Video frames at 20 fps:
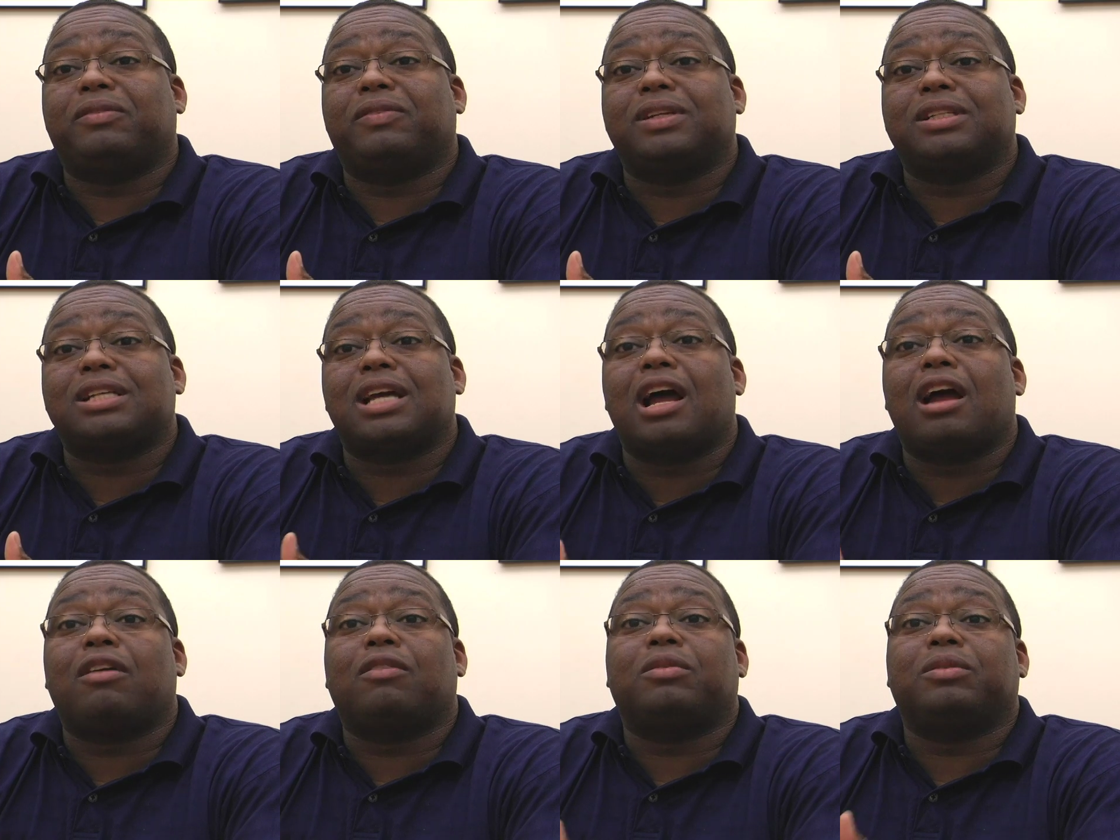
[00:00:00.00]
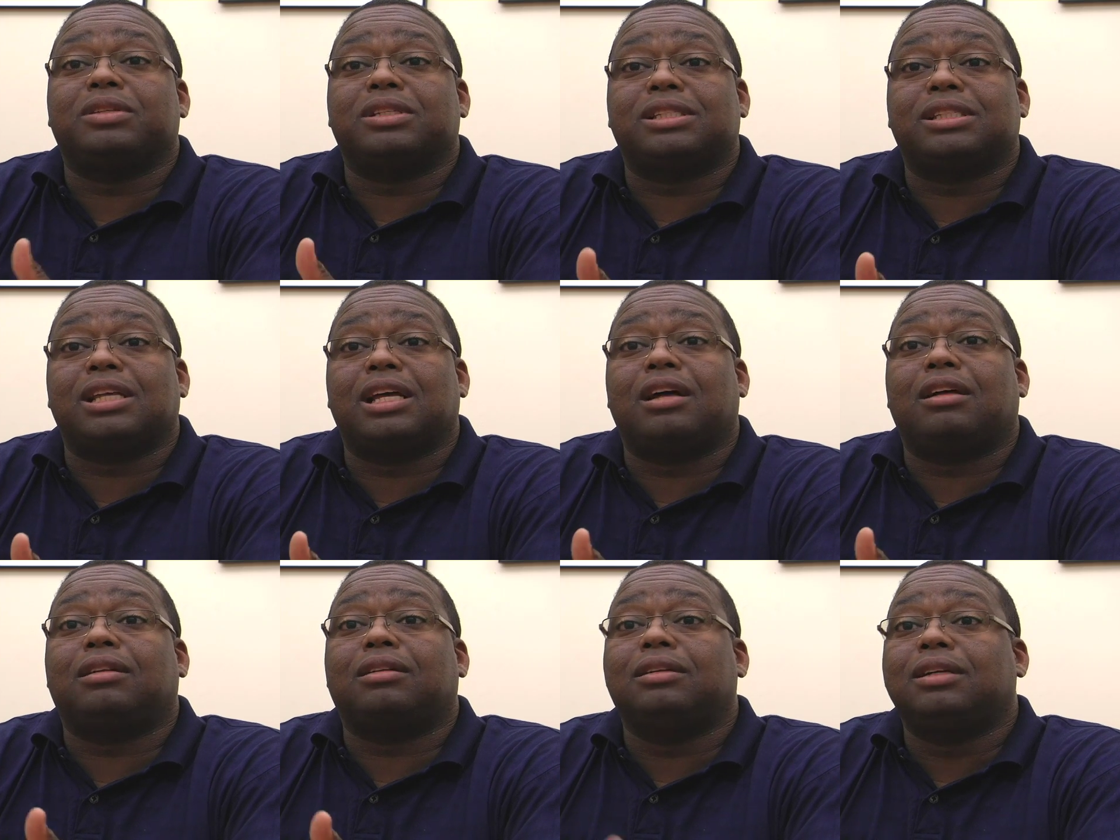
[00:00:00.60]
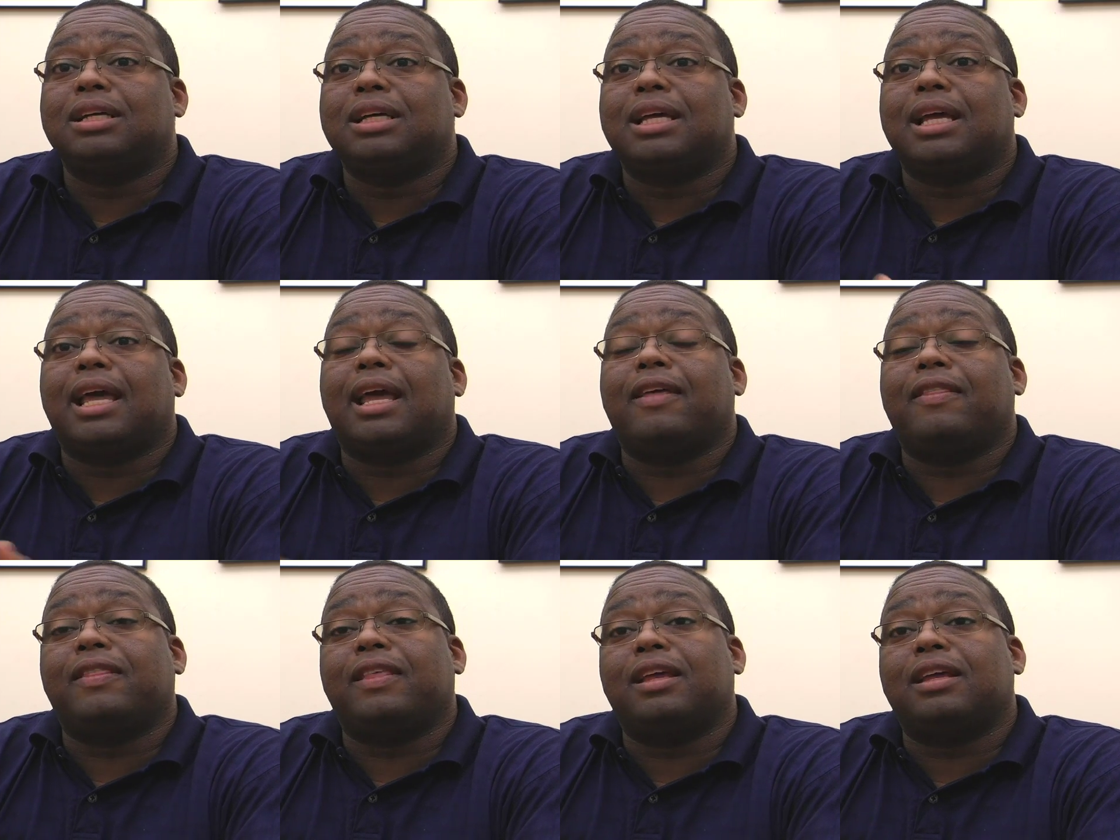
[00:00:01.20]
to retire or sell,
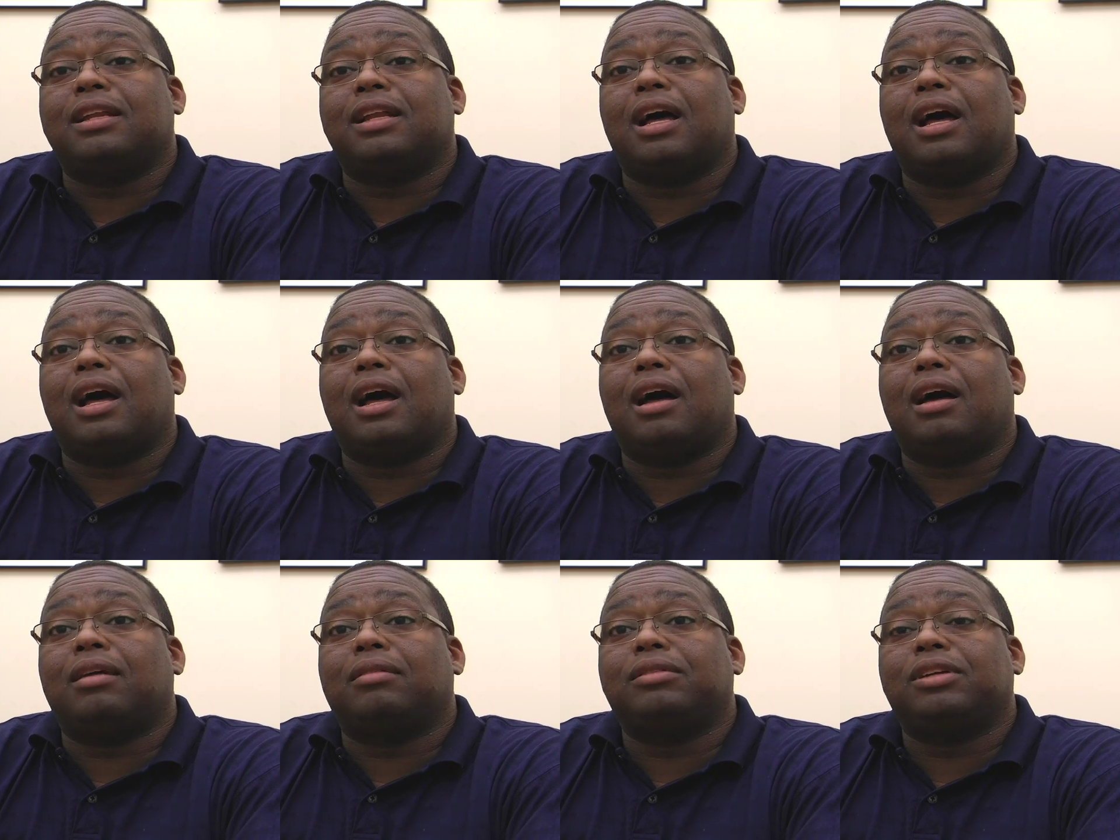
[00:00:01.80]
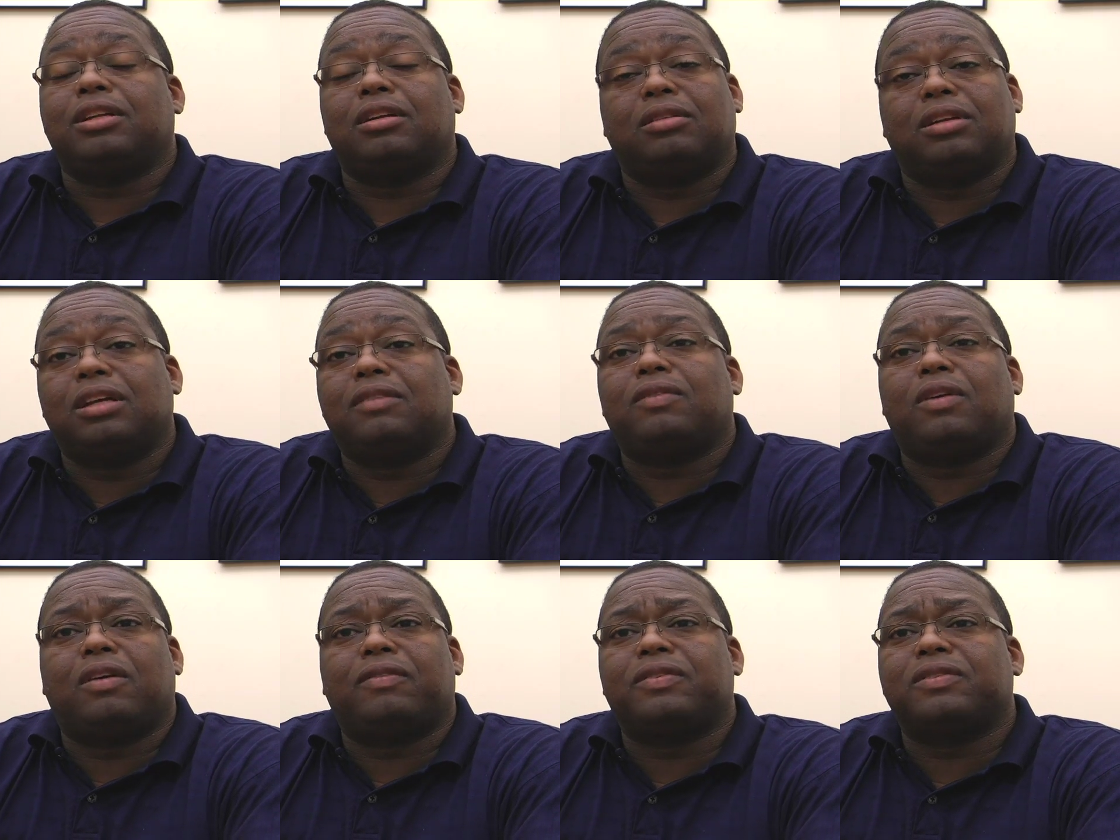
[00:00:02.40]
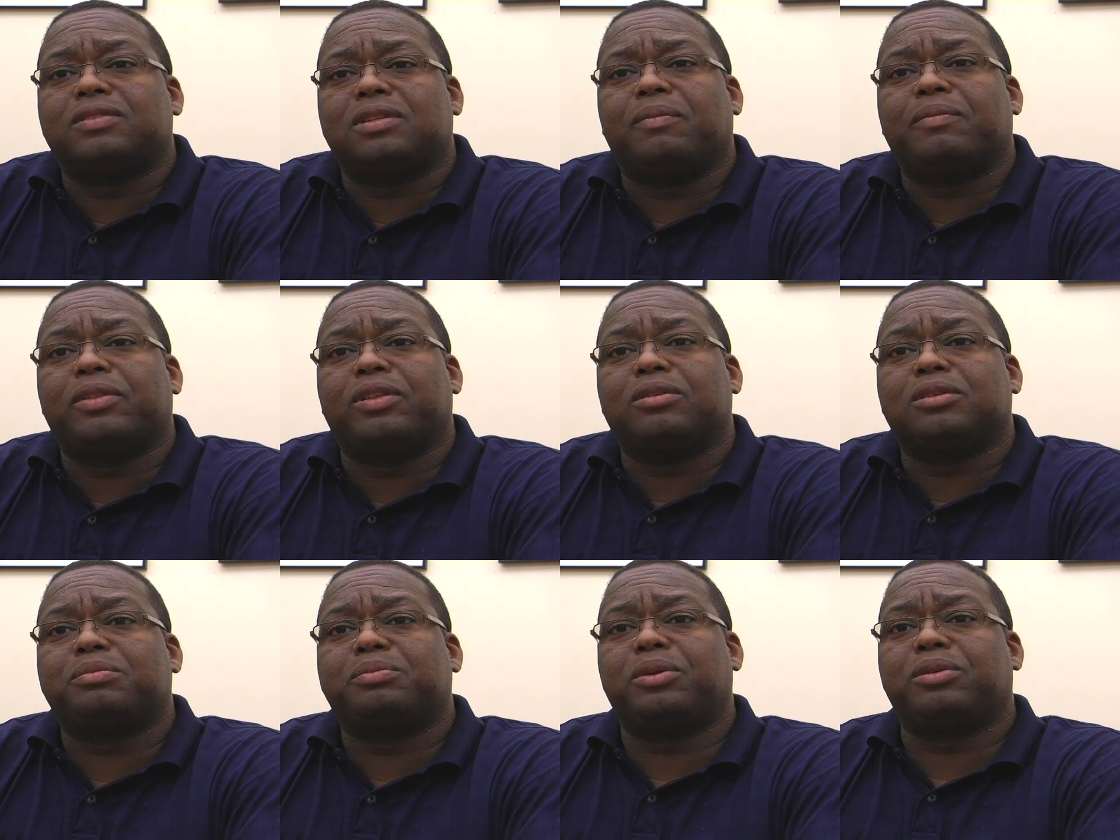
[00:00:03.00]
and then live off of some of
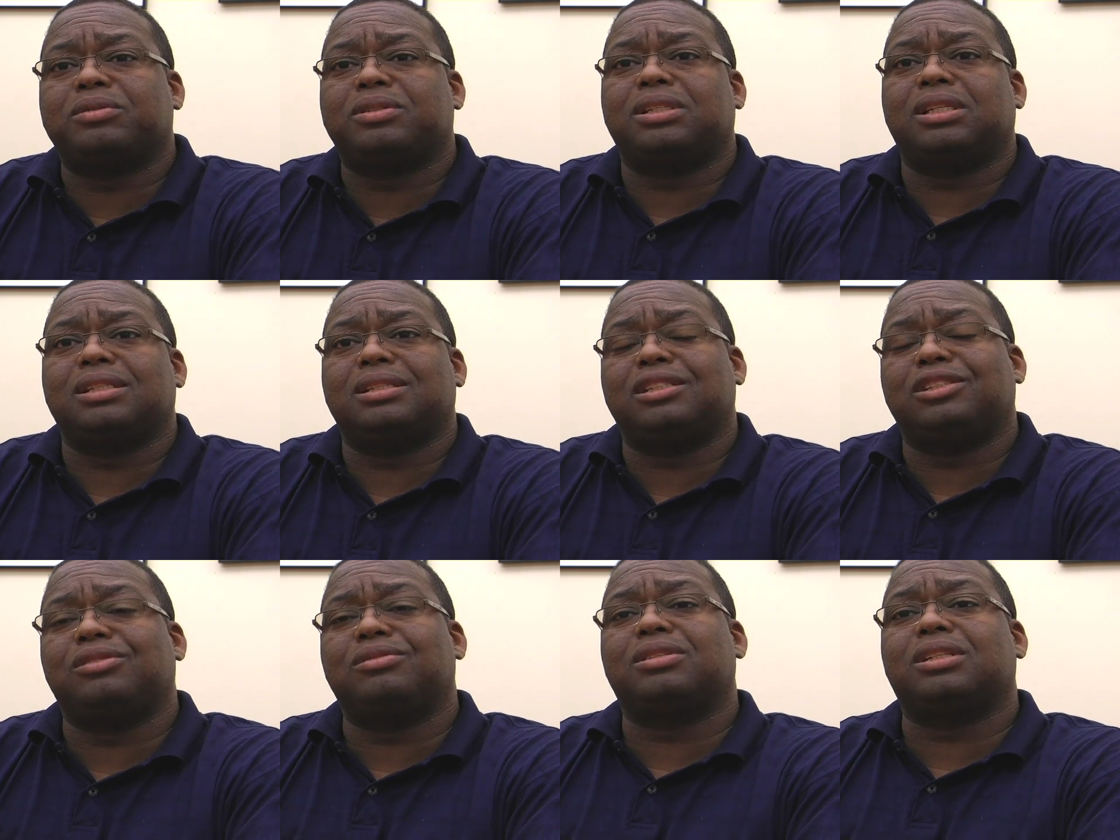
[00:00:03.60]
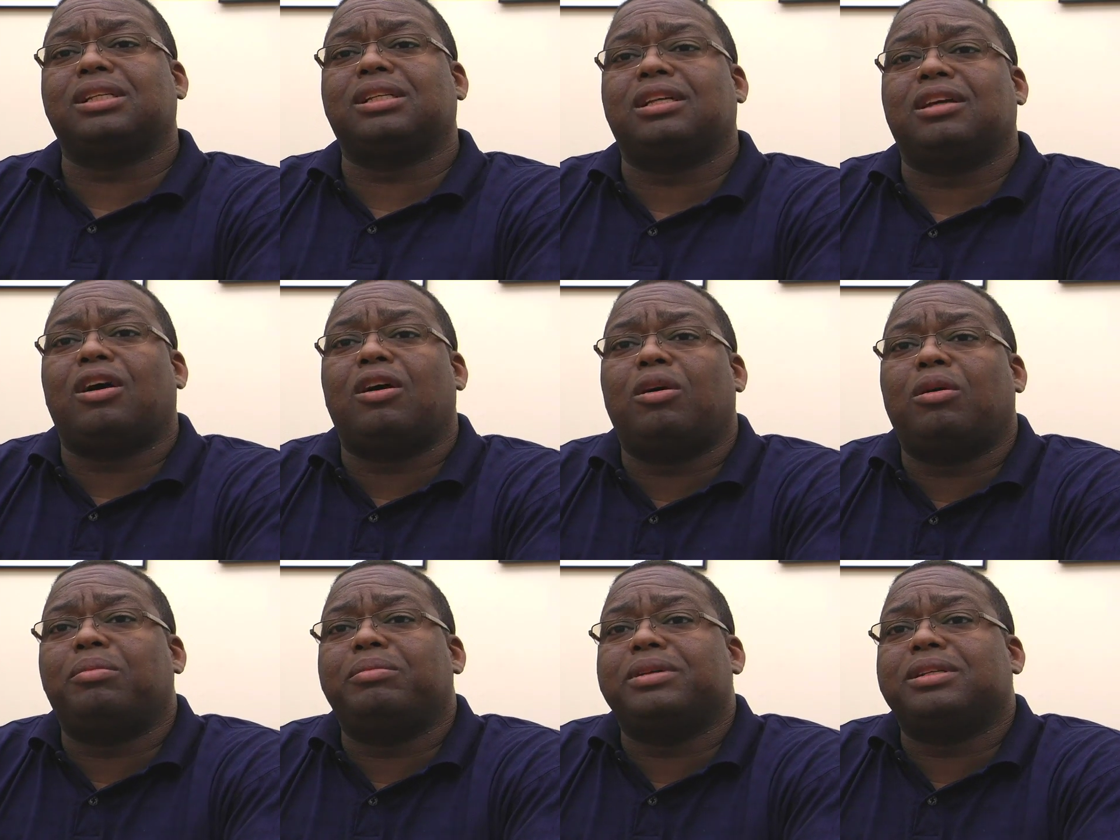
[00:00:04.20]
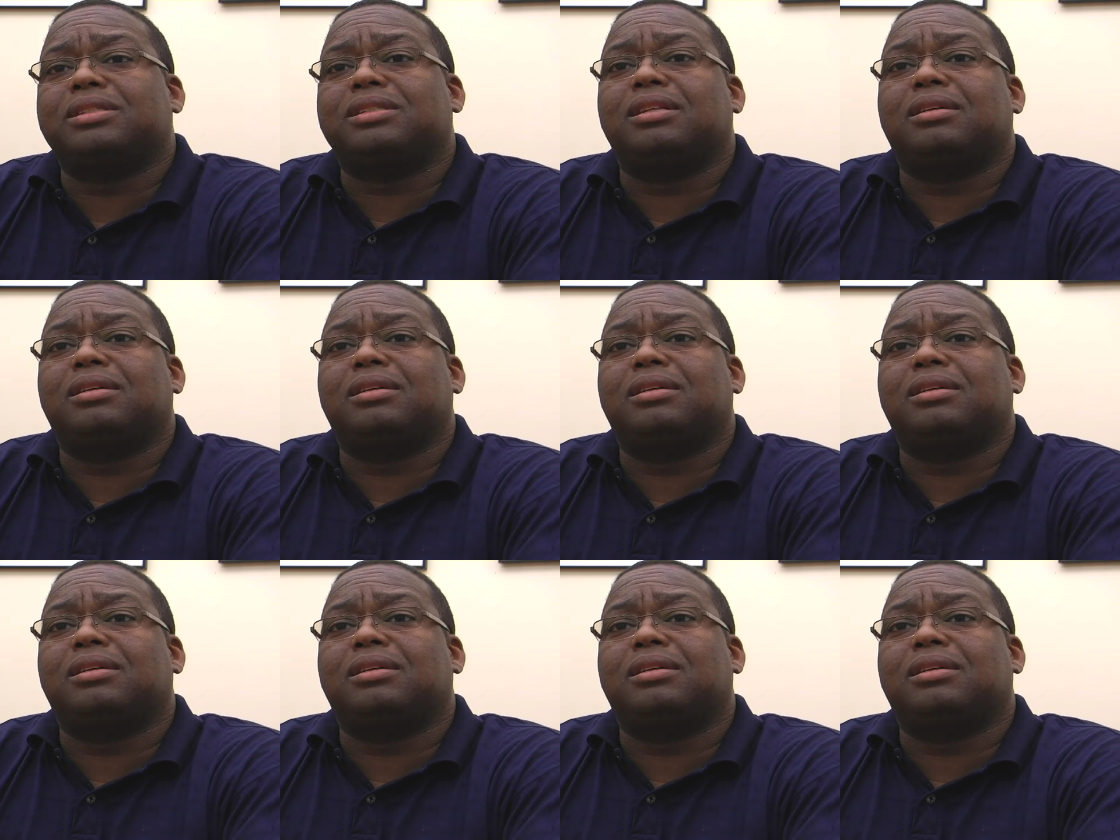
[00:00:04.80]
those proceeds. Usually your home is